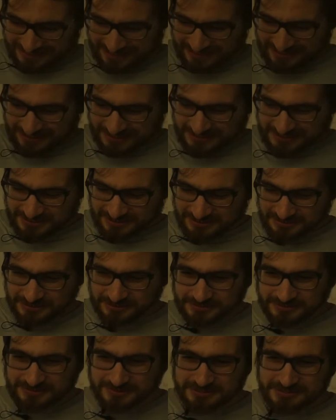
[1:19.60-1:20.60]
Alright,
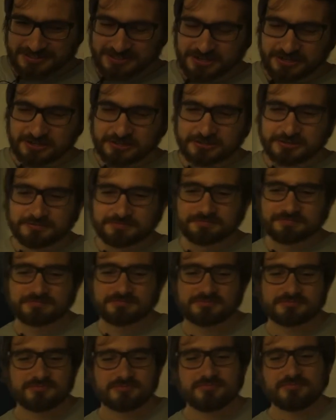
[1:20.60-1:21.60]
cool. So, in
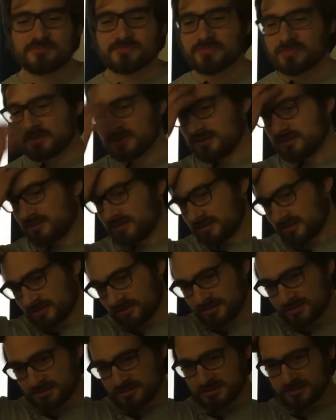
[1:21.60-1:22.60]

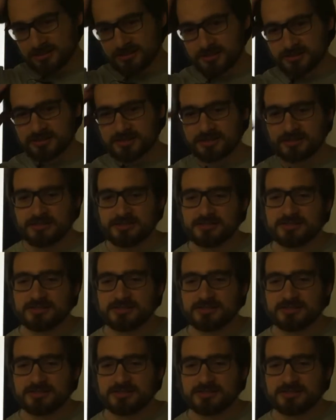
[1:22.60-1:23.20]
this talk,